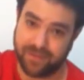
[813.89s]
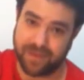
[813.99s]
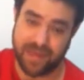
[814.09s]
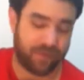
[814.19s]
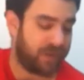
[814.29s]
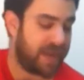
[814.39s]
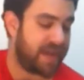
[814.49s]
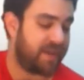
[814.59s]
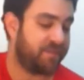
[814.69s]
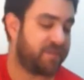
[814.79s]
Okay, and we
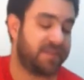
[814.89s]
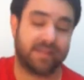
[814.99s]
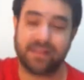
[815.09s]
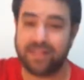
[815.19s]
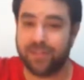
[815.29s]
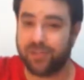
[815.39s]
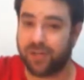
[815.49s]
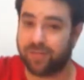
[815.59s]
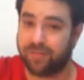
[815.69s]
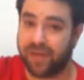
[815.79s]
have C
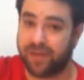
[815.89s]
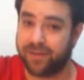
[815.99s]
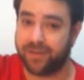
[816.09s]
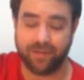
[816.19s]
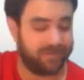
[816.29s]
sharp minor,